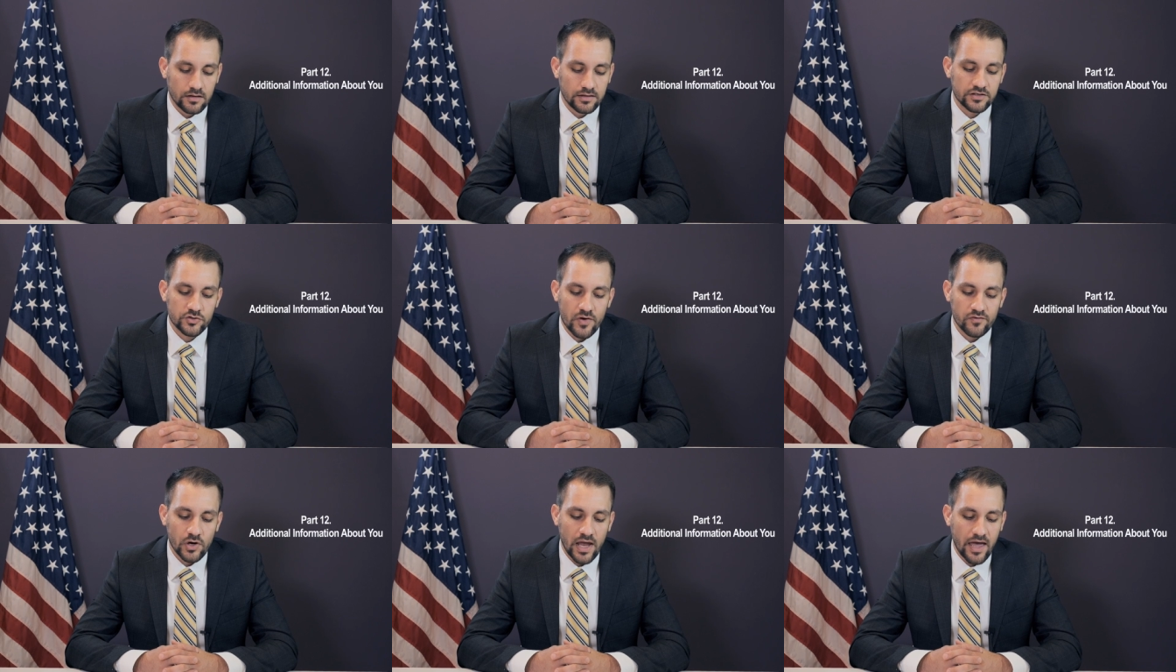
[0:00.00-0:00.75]
Did you
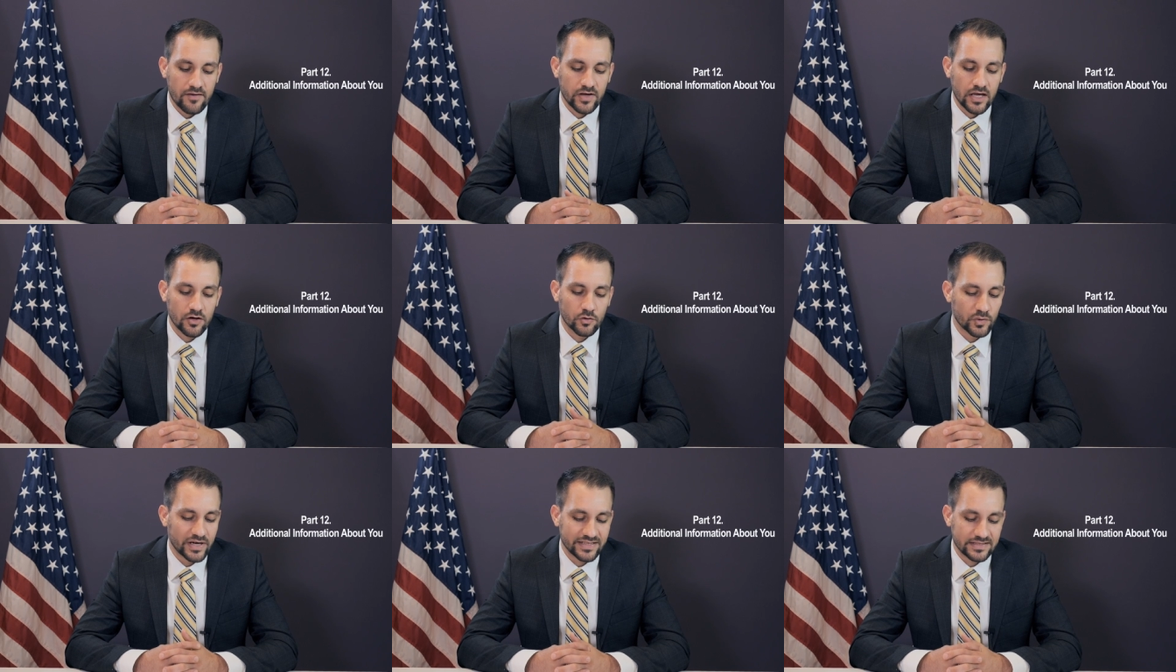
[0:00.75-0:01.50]
ever have a
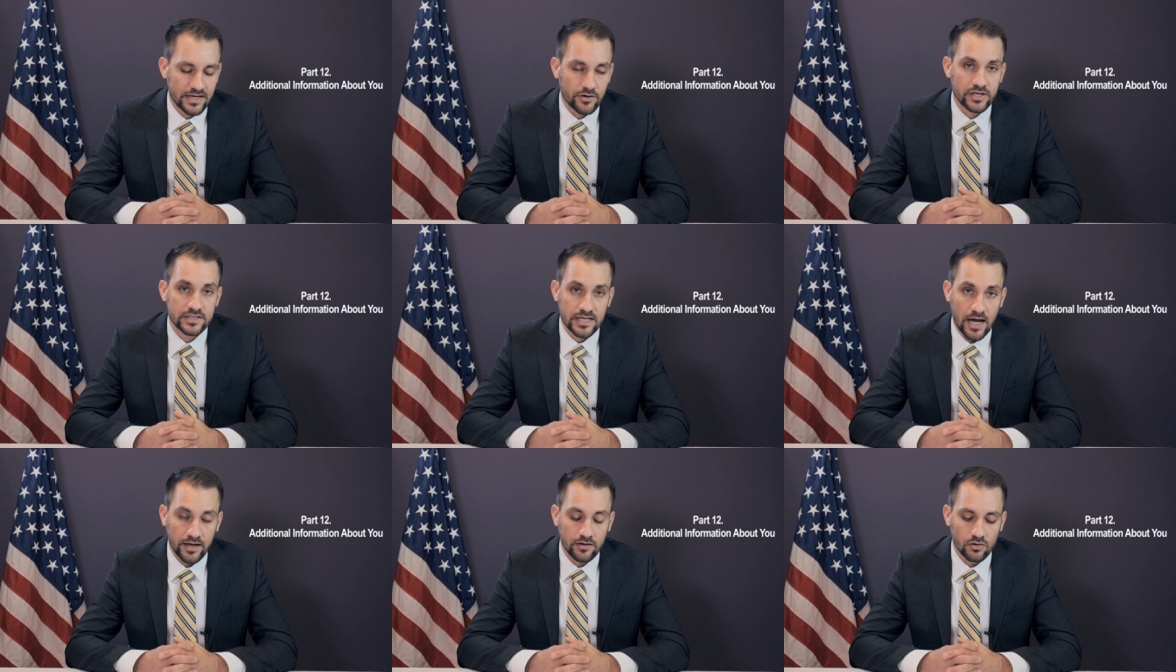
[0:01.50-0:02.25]
hereditary
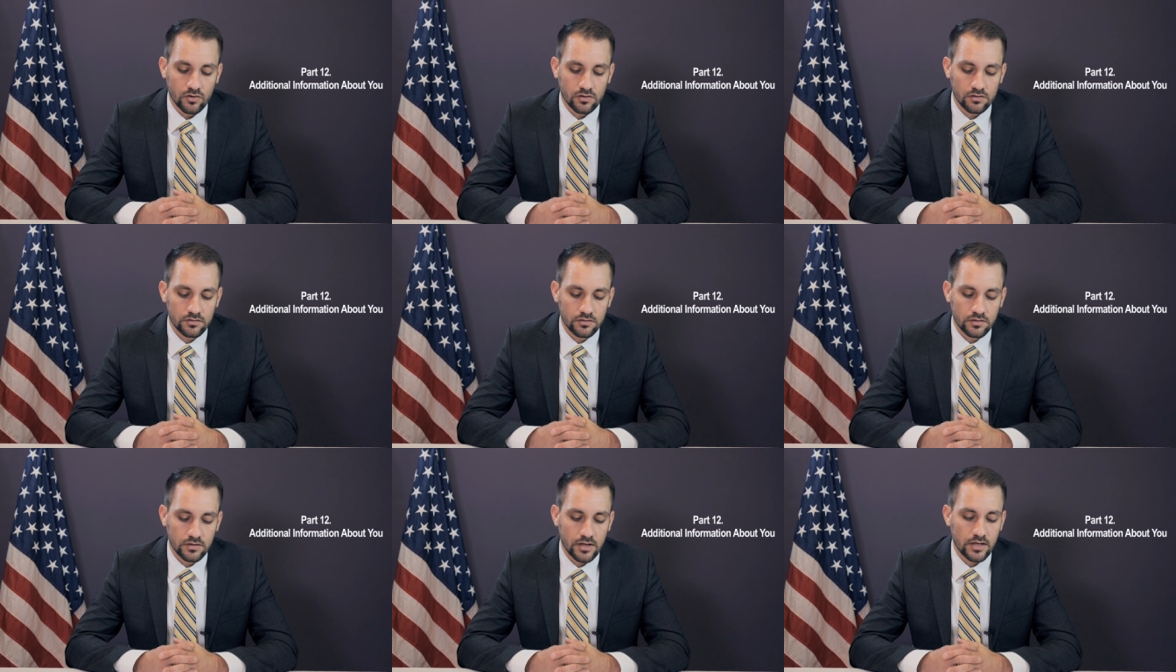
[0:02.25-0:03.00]
title
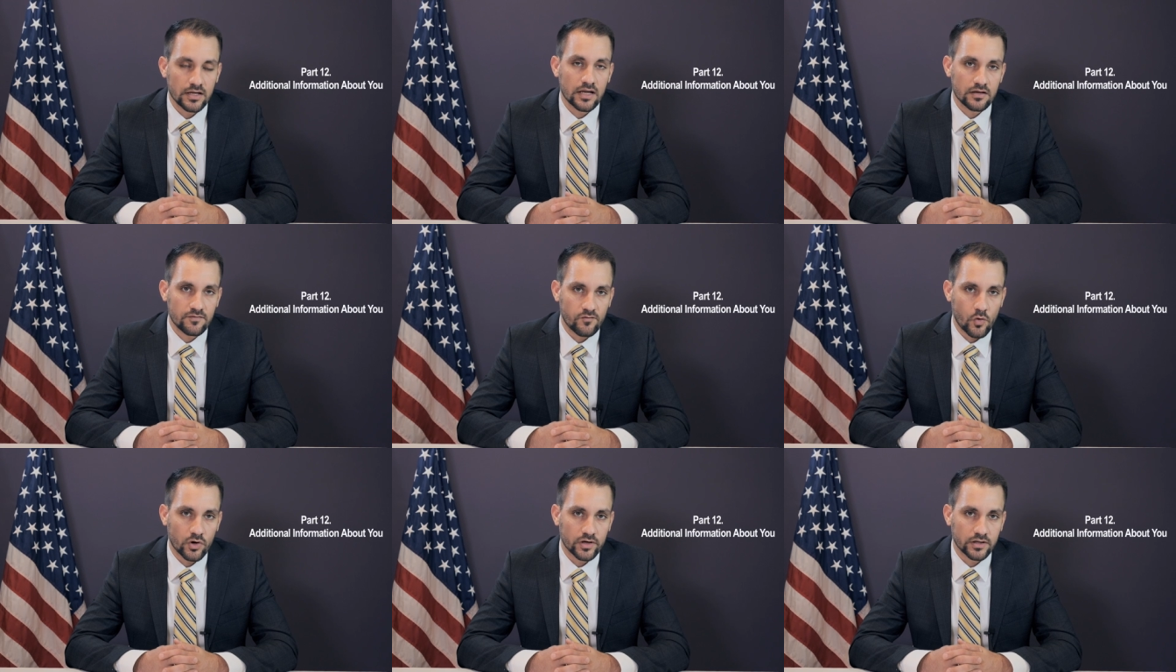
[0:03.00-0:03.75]
in any
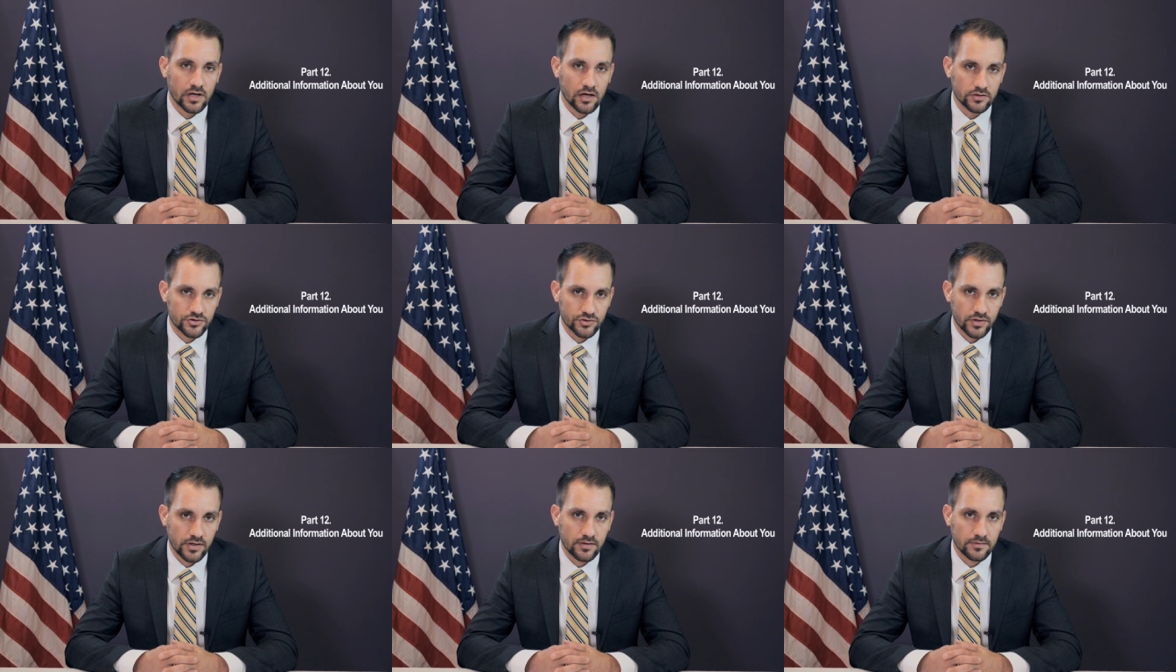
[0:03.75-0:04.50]
foreign
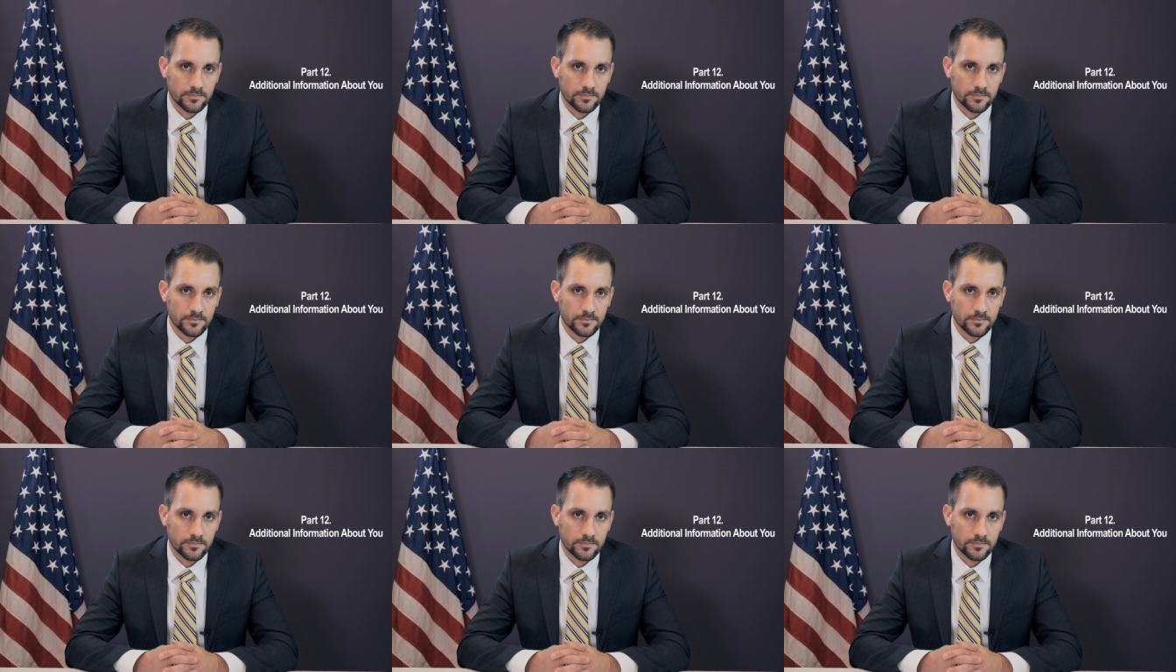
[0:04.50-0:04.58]
country?